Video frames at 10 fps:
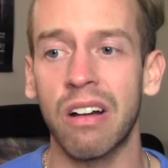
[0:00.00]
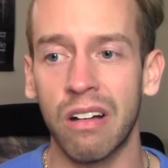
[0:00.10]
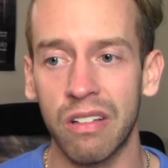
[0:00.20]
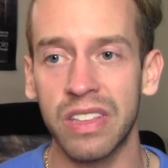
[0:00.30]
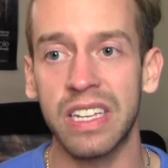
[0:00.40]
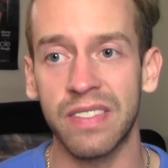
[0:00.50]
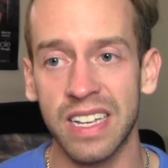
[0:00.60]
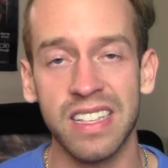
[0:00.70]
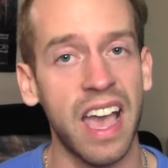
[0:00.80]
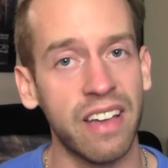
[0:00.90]
all the
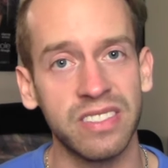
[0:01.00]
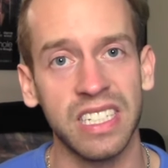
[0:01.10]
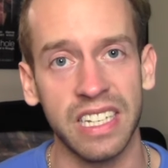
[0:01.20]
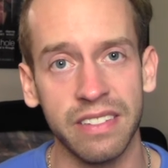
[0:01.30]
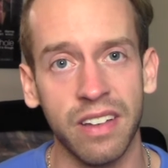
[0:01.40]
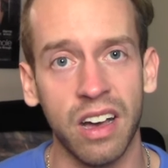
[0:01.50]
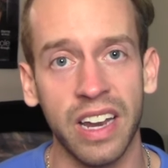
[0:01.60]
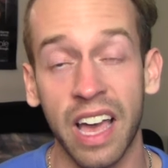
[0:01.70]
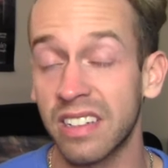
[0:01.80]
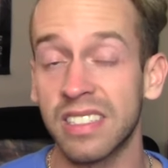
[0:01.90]
advice I have to give
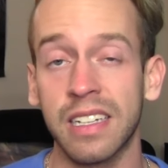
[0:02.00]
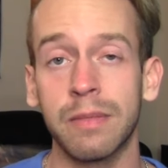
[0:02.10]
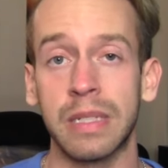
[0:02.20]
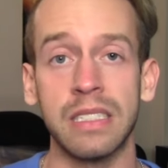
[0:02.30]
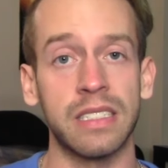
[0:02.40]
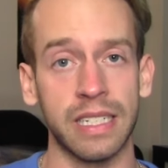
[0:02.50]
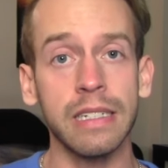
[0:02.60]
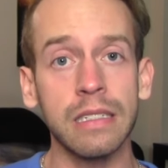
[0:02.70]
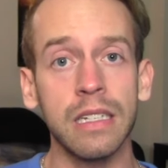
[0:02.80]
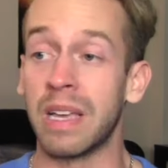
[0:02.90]
on how to suck a mean dick.